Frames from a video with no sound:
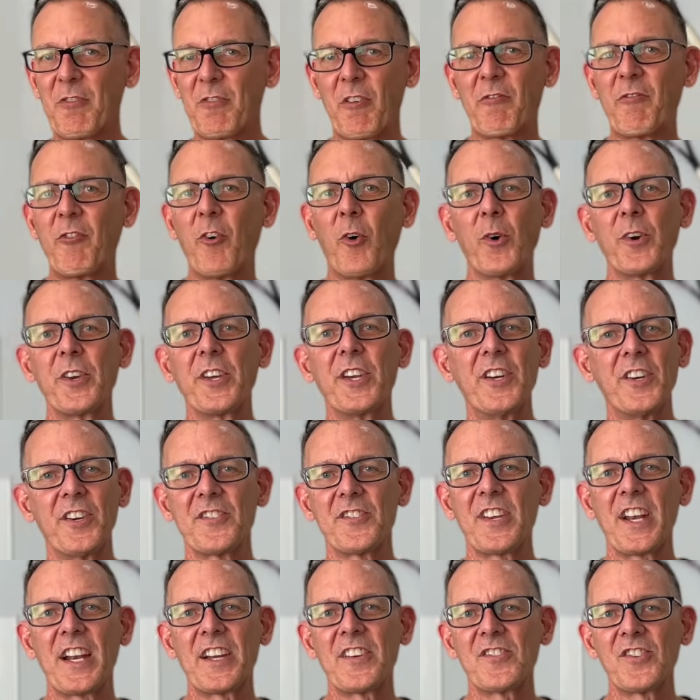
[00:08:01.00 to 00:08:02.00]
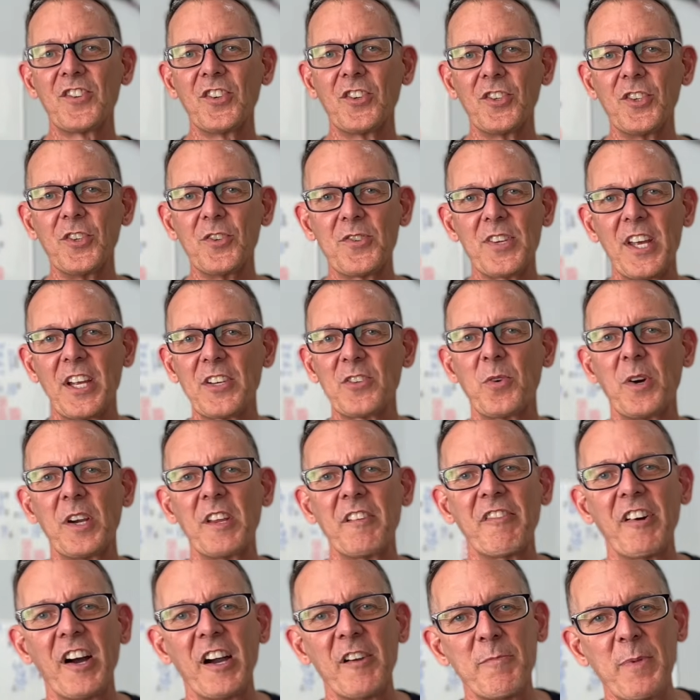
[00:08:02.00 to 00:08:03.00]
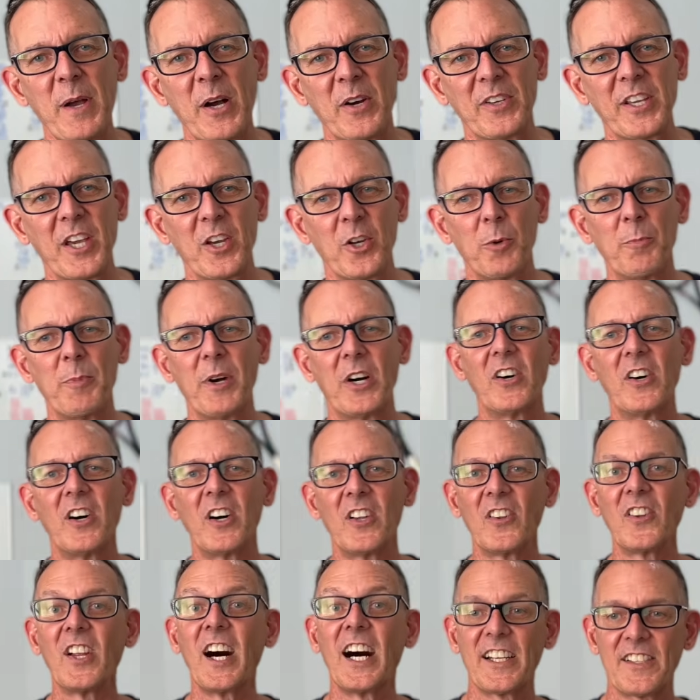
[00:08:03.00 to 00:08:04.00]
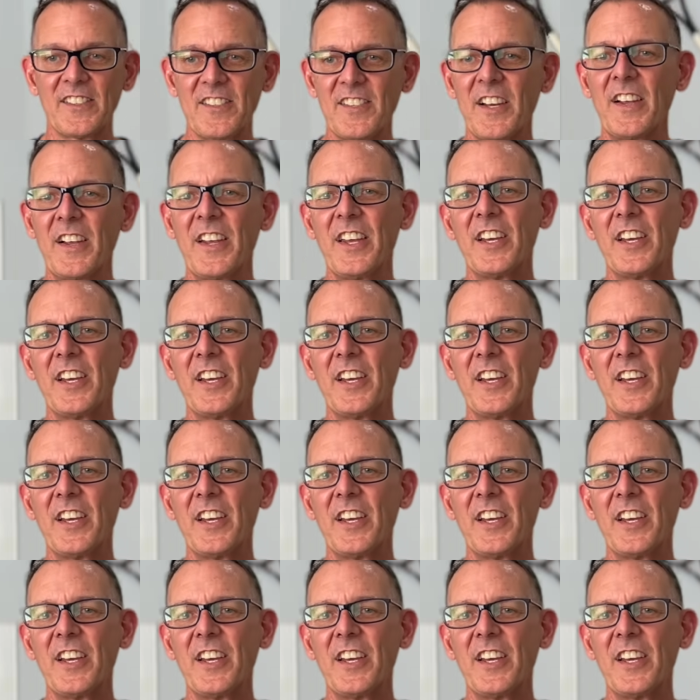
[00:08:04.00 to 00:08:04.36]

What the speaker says: for 4 years and I still use that 25-pound kettlebell a lot.